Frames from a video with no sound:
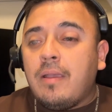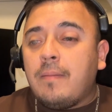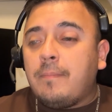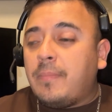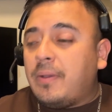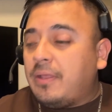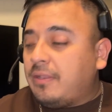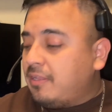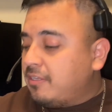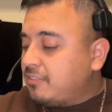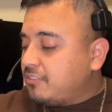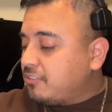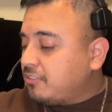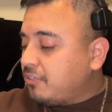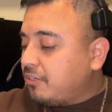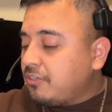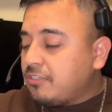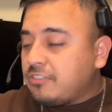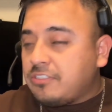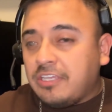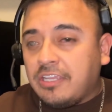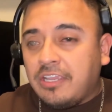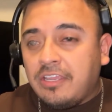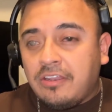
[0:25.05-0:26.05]
But let's
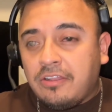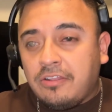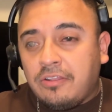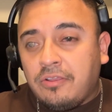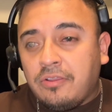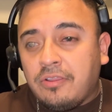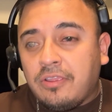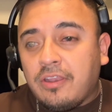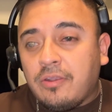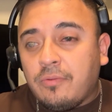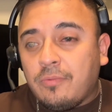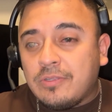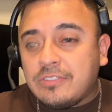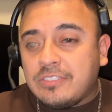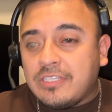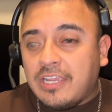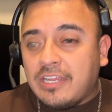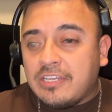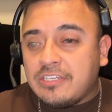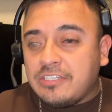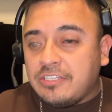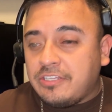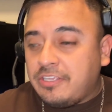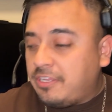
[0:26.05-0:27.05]
start taking a look at what's
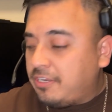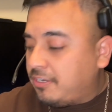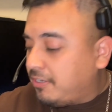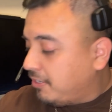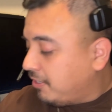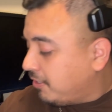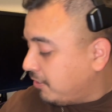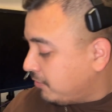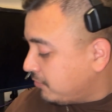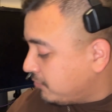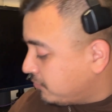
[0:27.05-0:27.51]
actually in here.